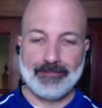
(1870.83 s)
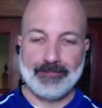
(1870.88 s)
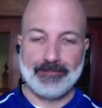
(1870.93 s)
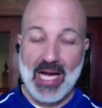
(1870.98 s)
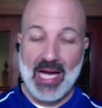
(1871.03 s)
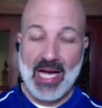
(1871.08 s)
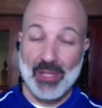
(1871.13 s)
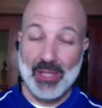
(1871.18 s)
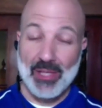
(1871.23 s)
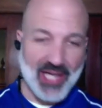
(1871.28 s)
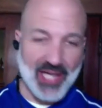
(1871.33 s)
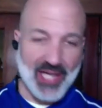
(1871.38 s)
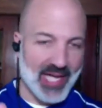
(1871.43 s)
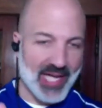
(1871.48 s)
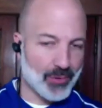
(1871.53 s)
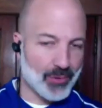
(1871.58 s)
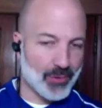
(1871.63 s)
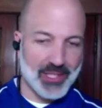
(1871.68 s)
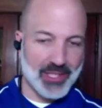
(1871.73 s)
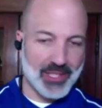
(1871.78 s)
um, how
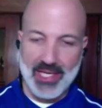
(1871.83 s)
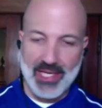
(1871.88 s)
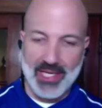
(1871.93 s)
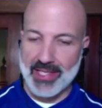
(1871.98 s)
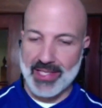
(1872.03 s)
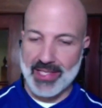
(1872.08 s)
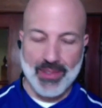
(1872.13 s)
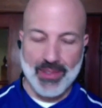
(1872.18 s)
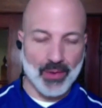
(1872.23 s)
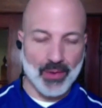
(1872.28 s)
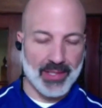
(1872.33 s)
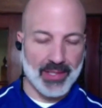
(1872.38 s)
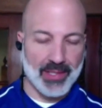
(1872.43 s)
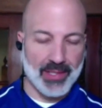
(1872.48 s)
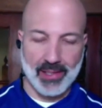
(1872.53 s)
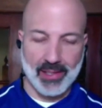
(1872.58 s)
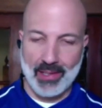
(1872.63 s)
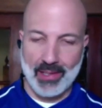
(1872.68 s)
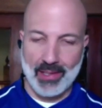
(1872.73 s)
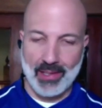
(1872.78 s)
much I appreciate
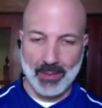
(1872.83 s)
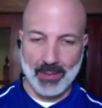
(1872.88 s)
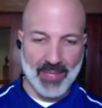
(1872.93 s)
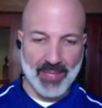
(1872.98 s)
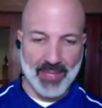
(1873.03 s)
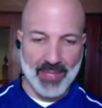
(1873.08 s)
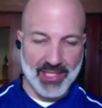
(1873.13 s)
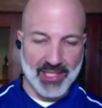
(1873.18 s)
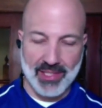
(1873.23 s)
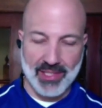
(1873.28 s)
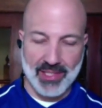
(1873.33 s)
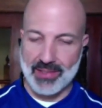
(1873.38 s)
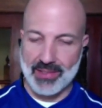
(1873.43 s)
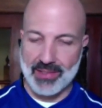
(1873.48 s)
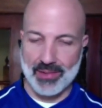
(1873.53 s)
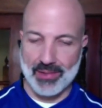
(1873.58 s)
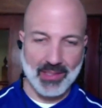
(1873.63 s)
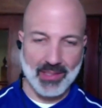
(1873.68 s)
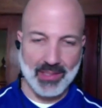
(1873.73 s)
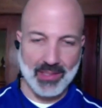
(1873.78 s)
your incredible
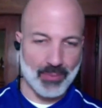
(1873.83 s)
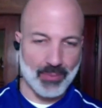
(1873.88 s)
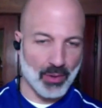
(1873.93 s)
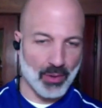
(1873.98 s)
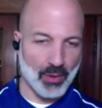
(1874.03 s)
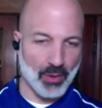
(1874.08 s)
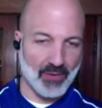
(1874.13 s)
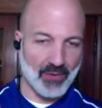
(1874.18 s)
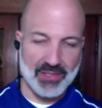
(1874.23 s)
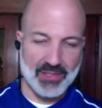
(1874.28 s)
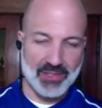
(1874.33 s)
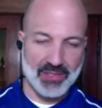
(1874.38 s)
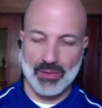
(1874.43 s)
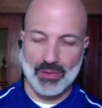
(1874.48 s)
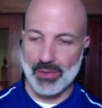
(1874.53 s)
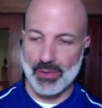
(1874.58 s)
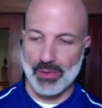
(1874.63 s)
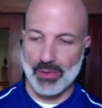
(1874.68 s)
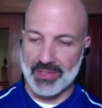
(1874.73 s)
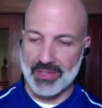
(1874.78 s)
patience, your support of
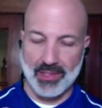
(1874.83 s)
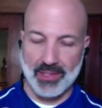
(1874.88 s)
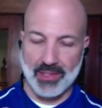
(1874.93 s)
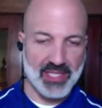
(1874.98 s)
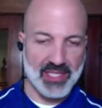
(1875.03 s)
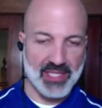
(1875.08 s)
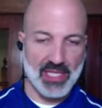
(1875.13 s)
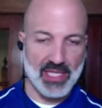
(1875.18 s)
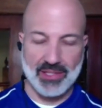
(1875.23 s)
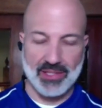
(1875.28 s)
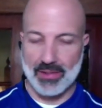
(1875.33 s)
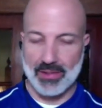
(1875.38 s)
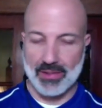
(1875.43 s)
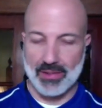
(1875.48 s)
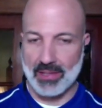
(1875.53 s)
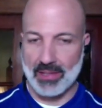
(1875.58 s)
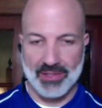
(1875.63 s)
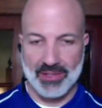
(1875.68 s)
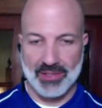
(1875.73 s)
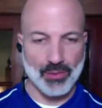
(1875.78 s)
our schools and your
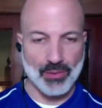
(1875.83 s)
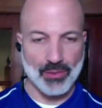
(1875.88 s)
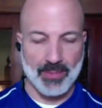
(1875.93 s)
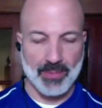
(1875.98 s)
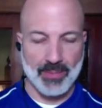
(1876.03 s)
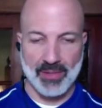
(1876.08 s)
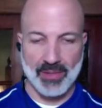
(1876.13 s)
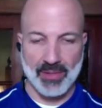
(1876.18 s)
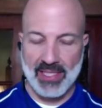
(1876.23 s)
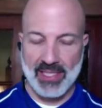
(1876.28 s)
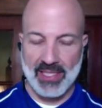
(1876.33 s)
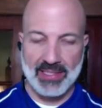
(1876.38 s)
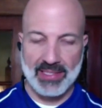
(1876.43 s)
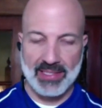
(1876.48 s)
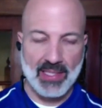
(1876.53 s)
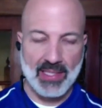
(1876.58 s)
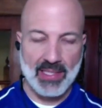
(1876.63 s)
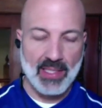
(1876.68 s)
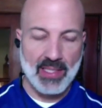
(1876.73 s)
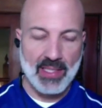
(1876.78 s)
teachers, our school
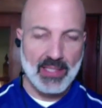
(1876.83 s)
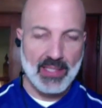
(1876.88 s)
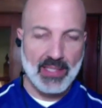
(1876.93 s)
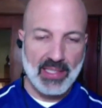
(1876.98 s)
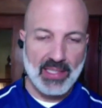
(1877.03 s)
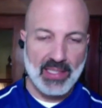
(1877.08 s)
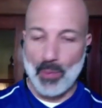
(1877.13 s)
communities